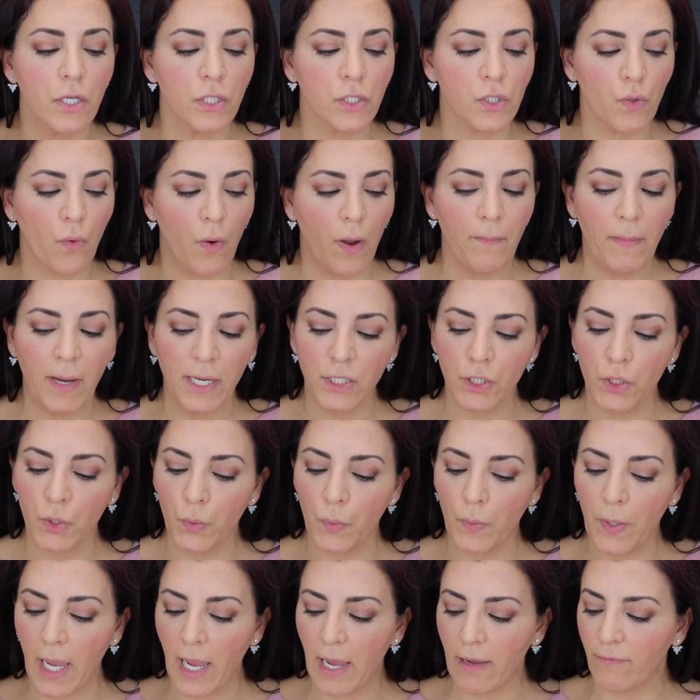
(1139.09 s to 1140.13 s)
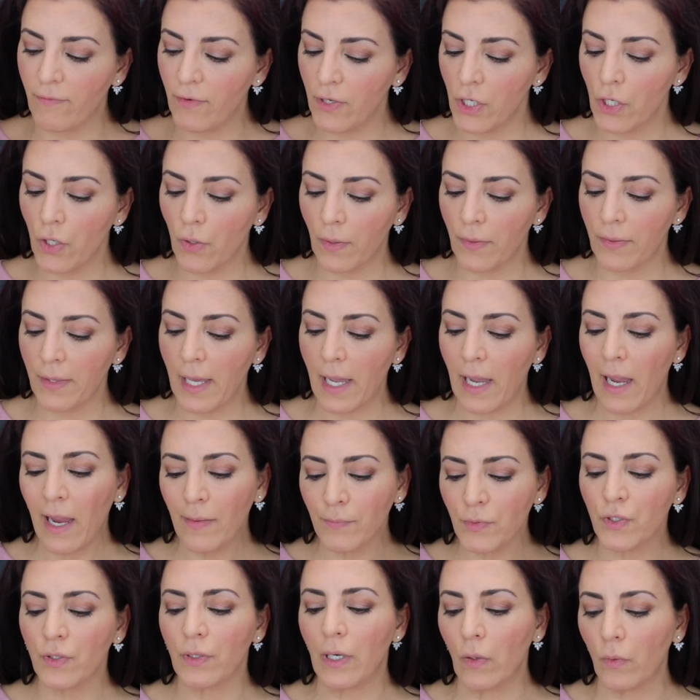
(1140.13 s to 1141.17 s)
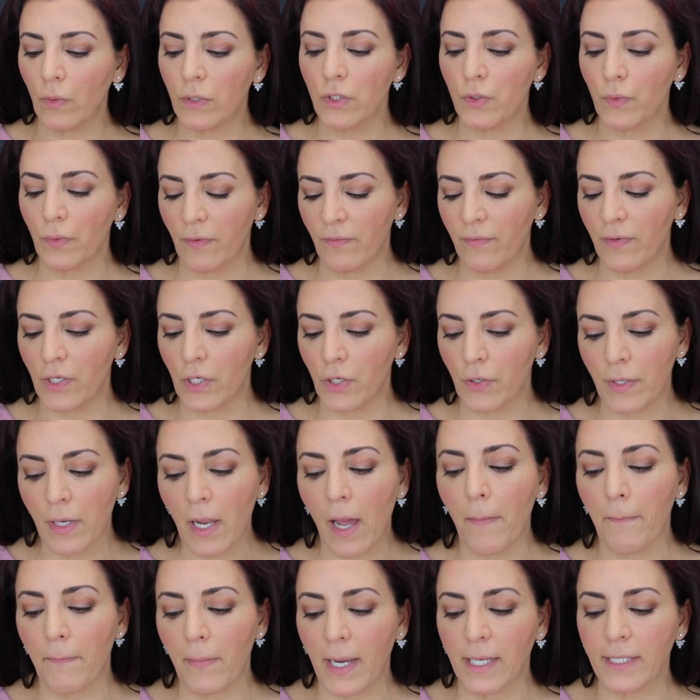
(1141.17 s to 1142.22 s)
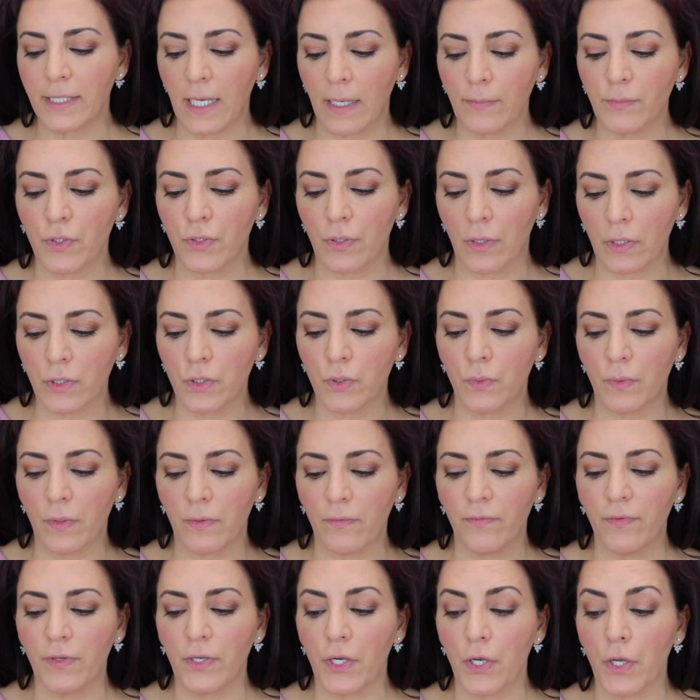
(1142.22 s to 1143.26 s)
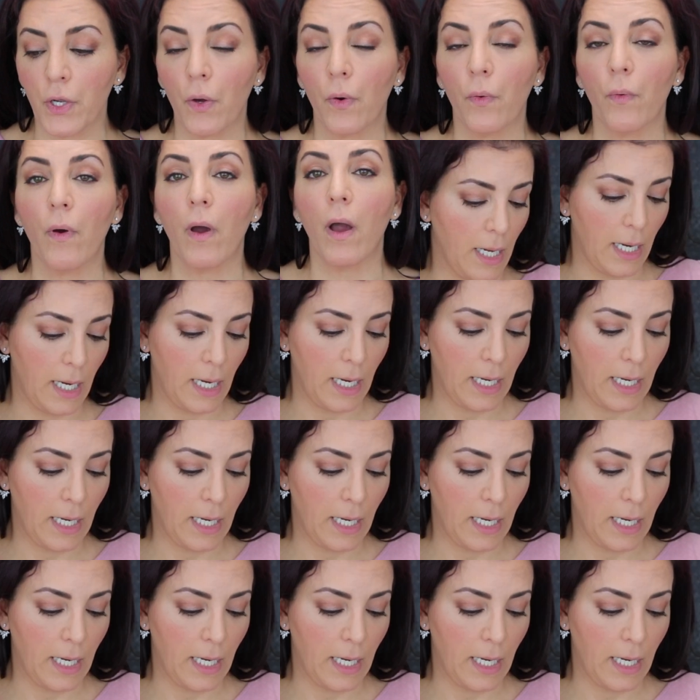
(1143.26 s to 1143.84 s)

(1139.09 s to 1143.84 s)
So I might do a video on that. I'm sure I will do a video, not might. sure I'll do a video.